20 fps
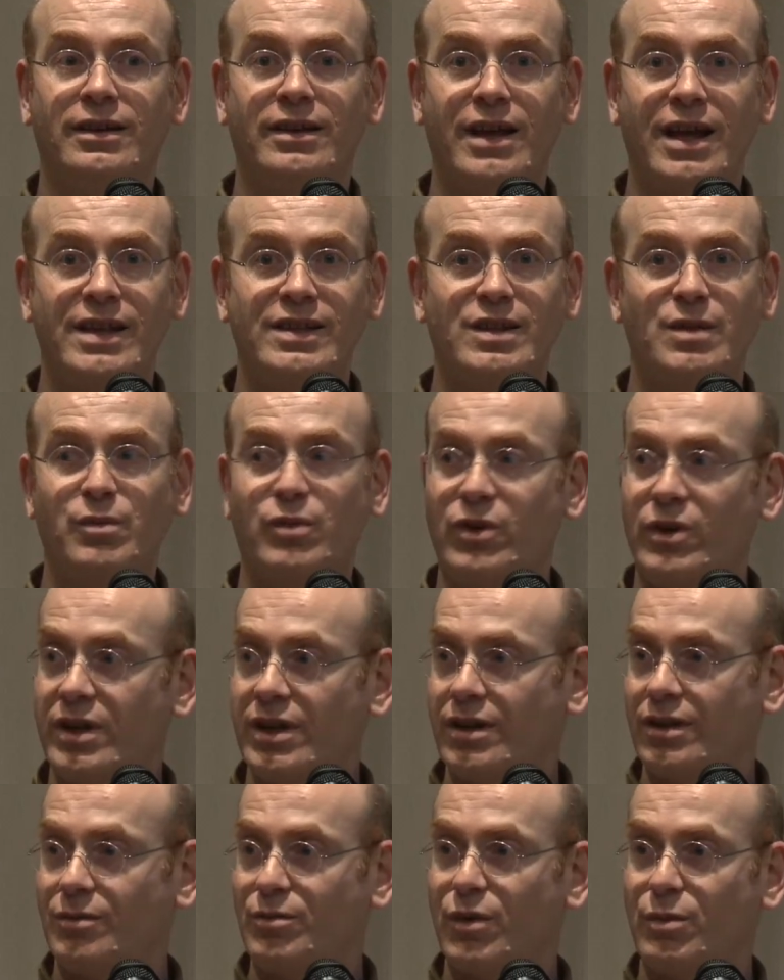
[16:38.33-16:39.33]
That's a pretty
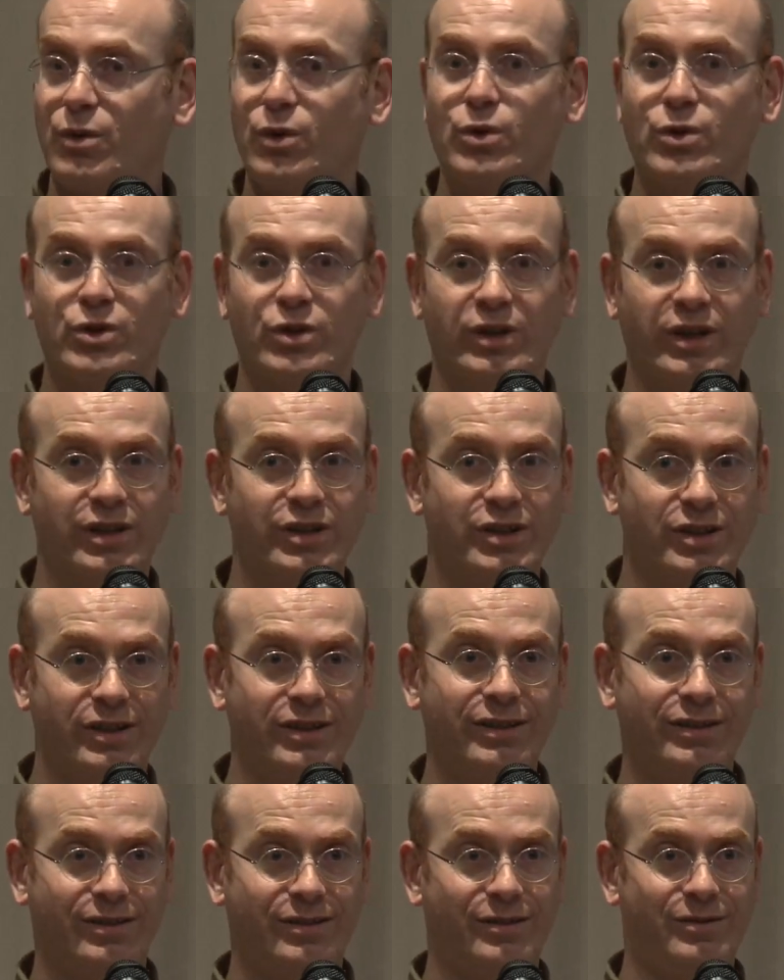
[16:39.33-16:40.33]
good proportion,
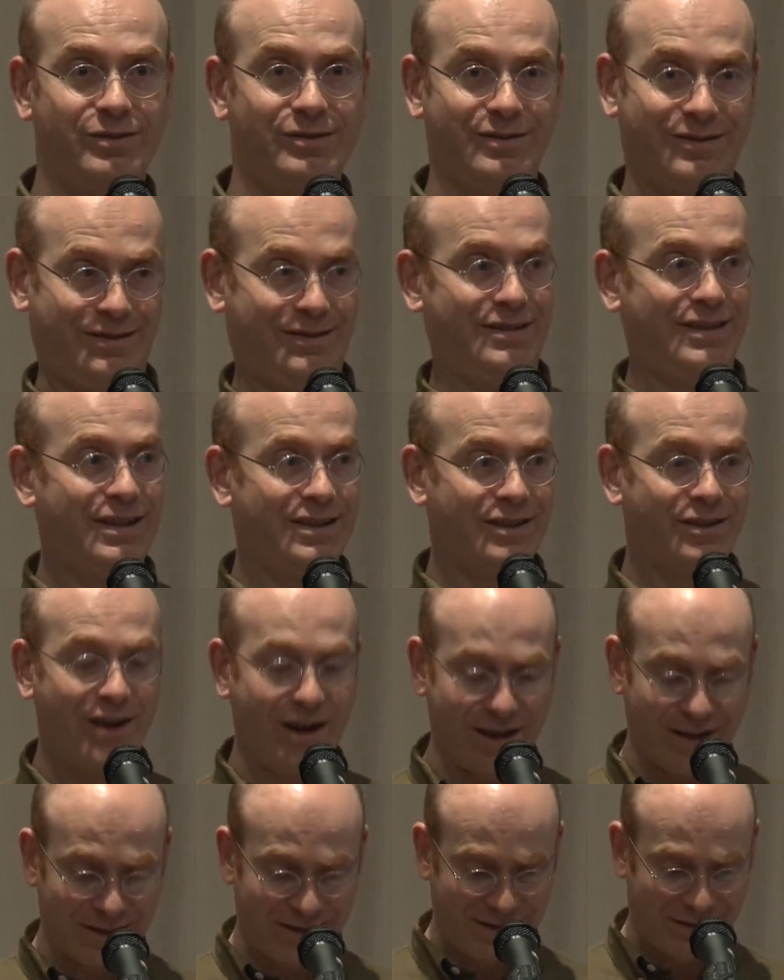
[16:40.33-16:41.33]
actually. That's
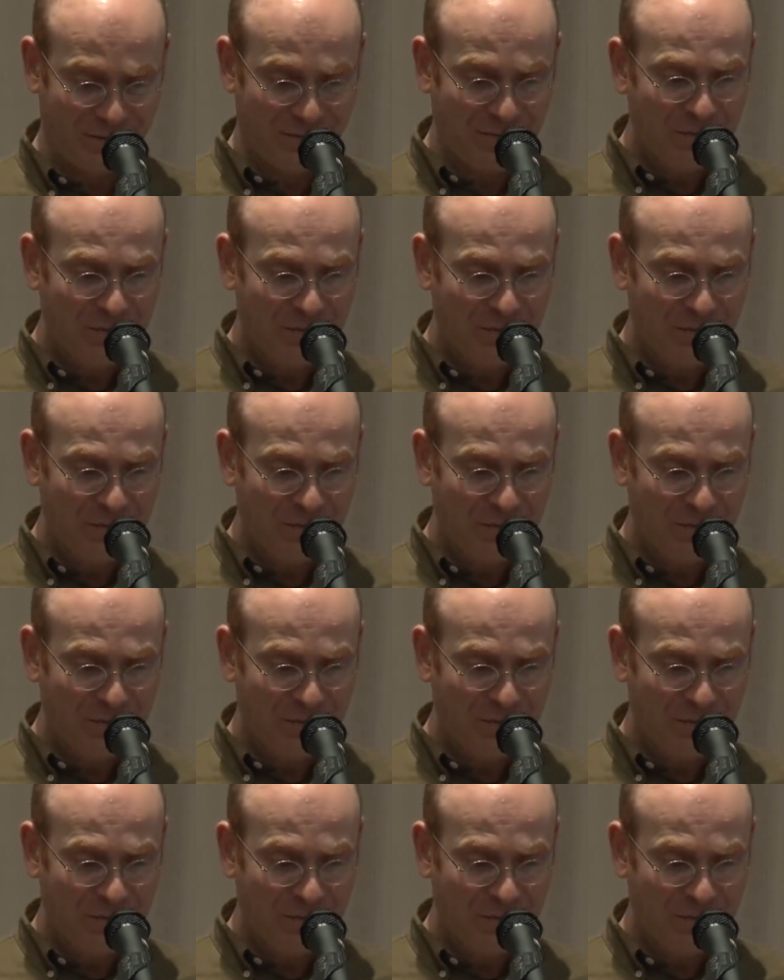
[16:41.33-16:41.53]
great.